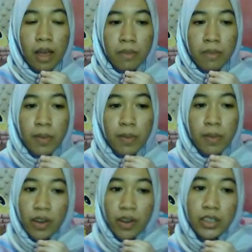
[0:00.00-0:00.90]
people
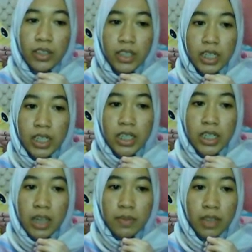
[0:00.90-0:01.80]
volunteer
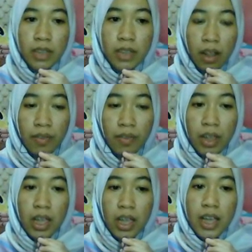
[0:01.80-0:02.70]
themselves,
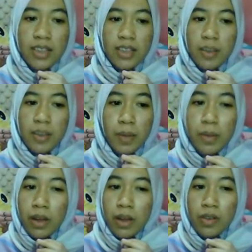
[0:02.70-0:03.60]
example
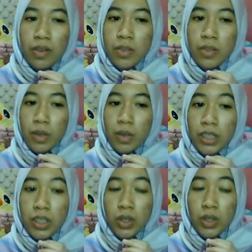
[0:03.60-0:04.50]
by responding
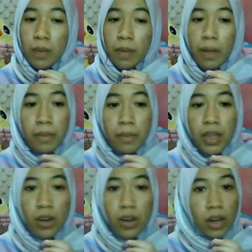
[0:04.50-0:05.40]
to a public
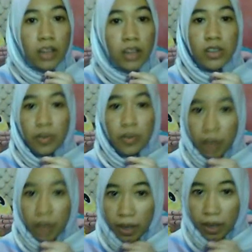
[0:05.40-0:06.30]
online survey.
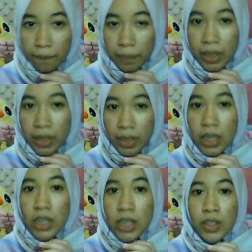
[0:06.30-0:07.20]

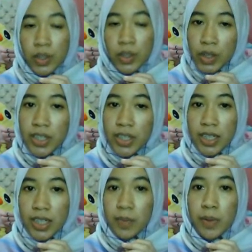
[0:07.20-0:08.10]
The third is
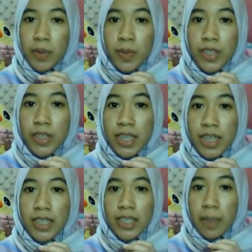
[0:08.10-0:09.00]
proposing
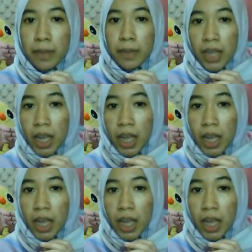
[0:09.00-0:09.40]
sampling.